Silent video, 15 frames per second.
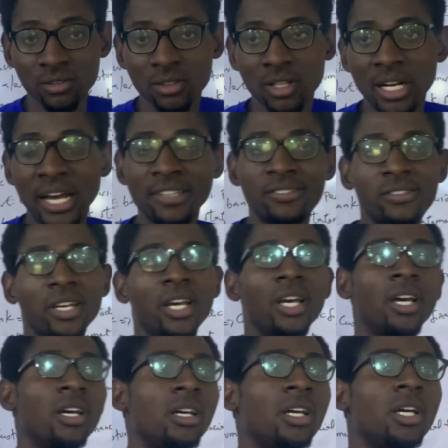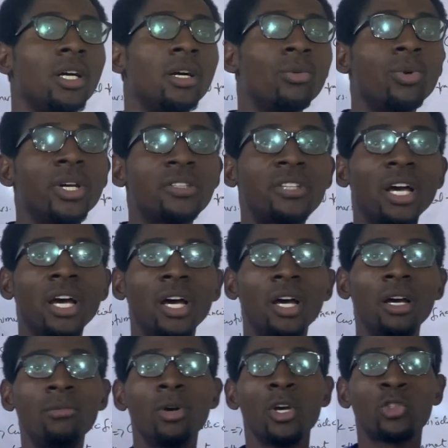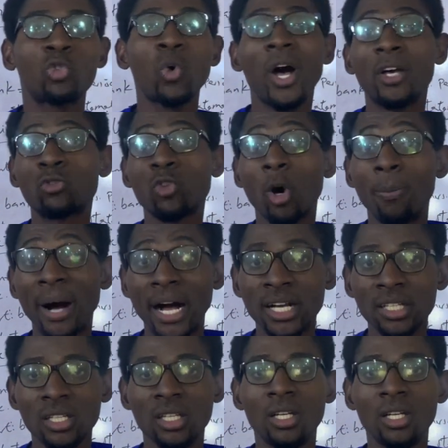let's say with so and so bank,